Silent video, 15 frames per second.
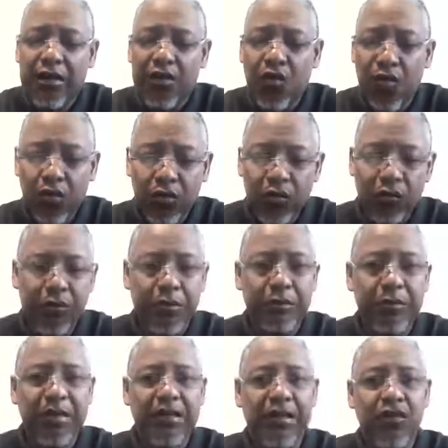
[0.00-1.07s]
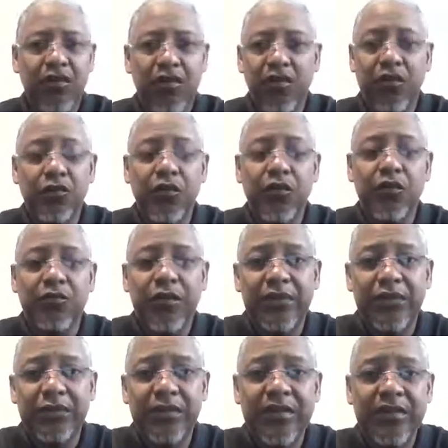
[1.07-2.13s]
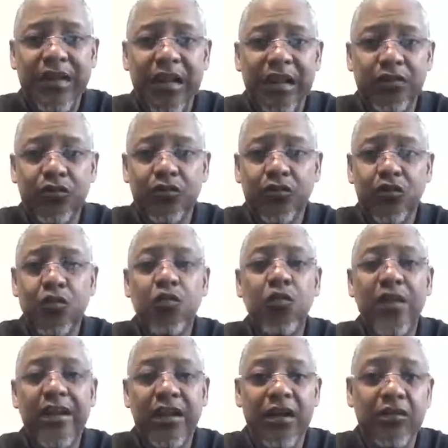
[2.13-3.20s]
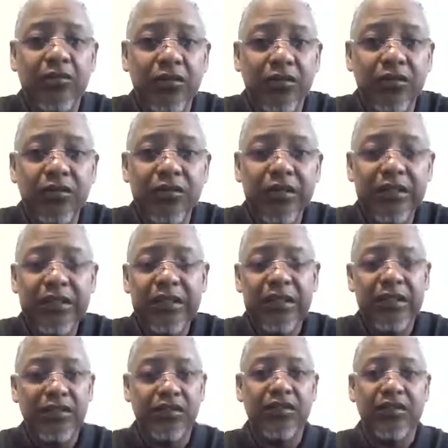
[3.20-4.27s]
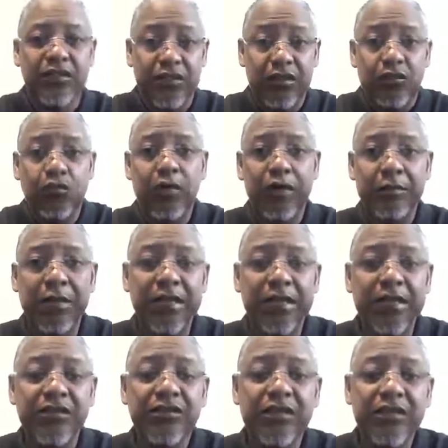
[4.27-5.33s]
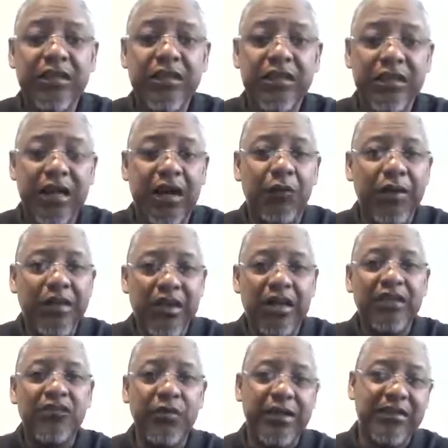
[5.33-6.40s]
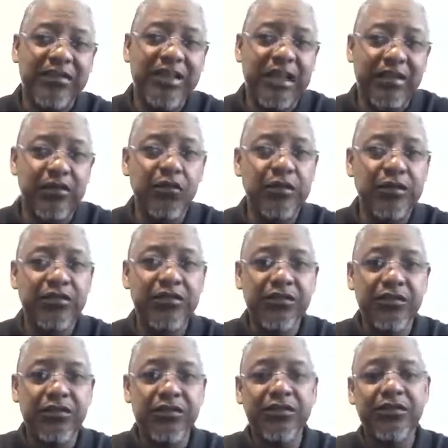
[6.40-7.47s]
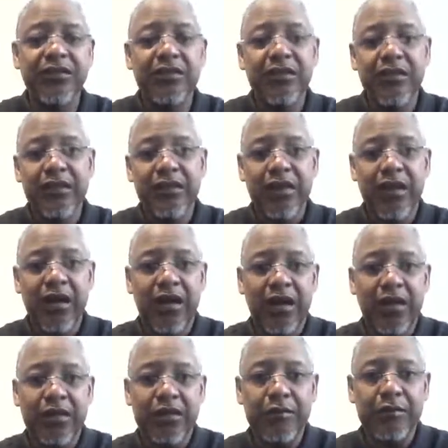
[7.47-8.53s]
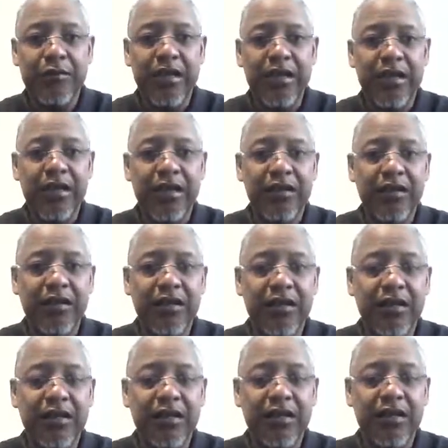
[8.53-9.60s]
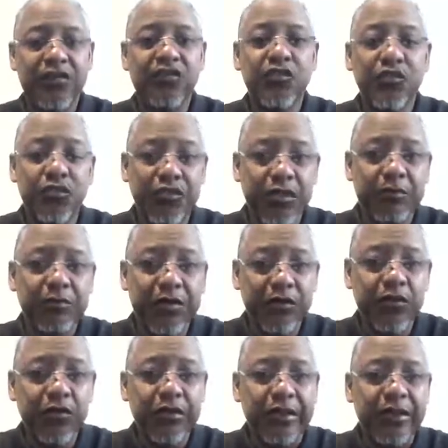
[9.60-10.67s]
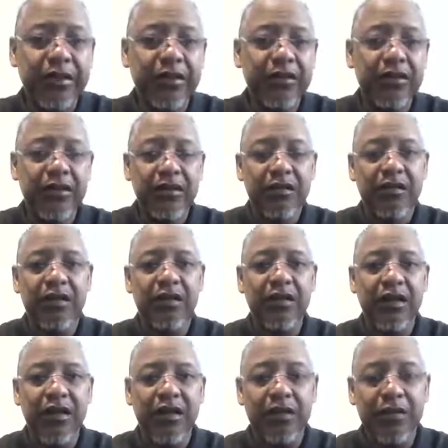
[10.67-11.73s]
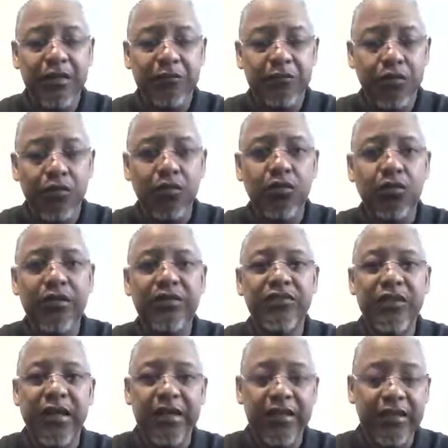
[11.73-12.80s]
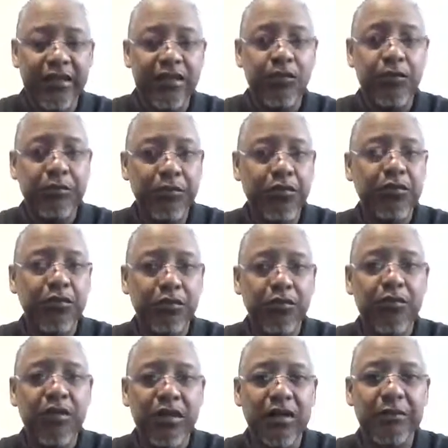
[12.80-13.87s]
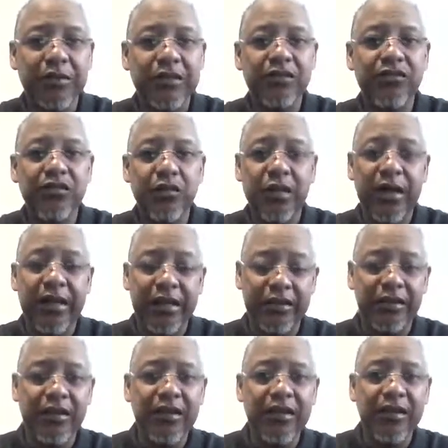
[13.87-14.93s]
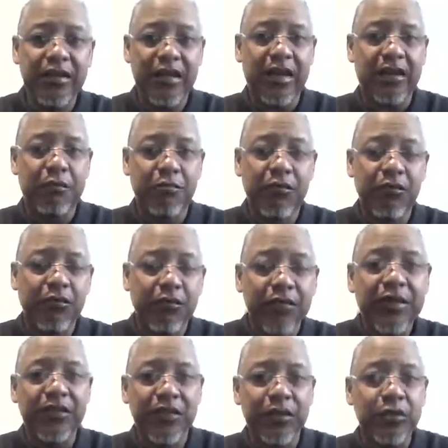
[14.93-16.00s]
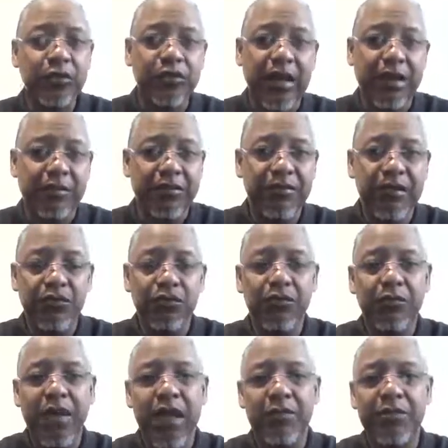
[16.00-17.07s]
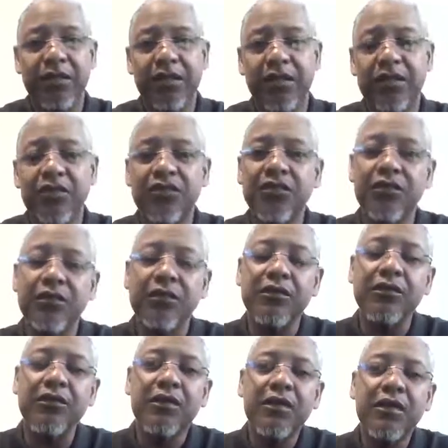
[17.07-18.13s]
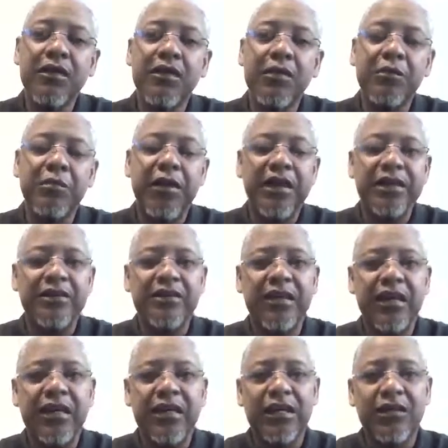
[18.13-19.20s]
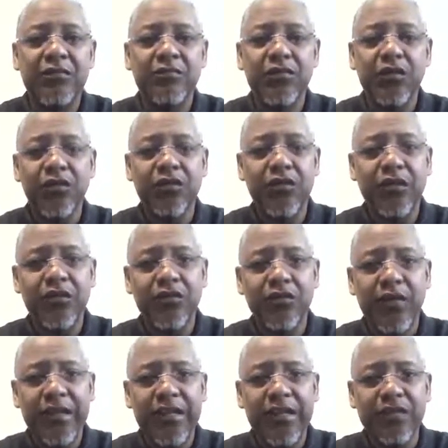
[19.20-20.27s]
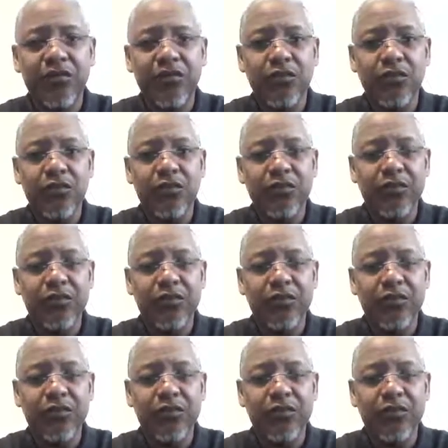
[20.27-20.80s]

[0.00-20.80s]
all of your money or all of your investment dollars or whatever is just in one place. Now, we contrast that to insurance, and to some degree, thank God, in brokerage, I can deal with multiple companies, so I can kind of prevent those type of things from happening in insurance. But so far as financial,